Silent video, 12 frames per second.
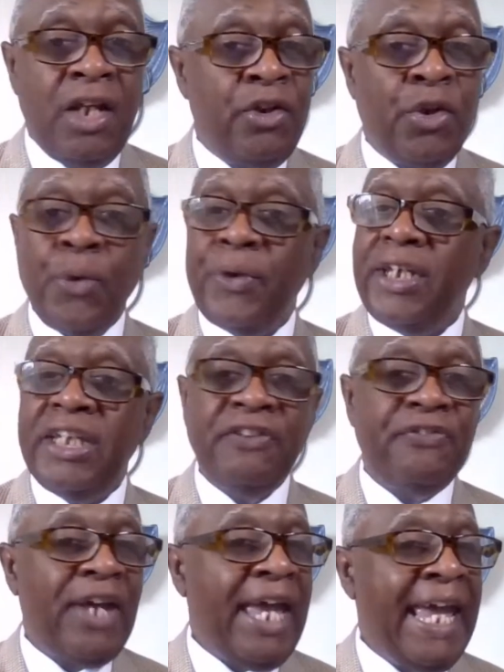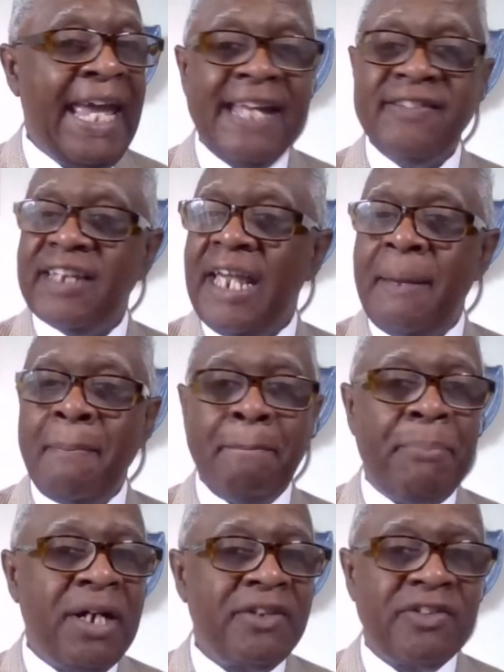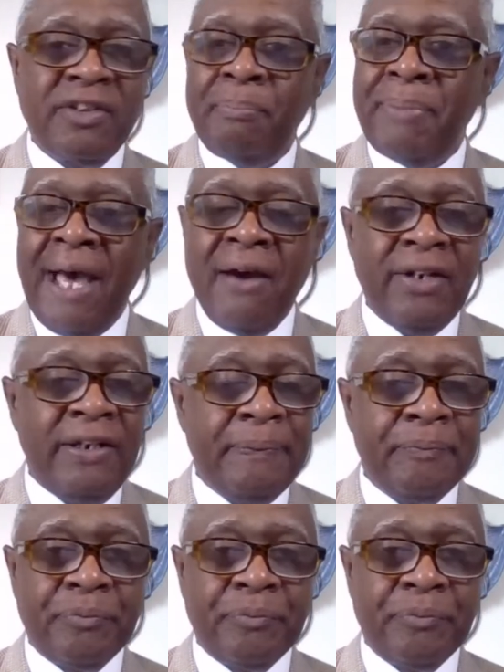No ifs, ands, and buts about it.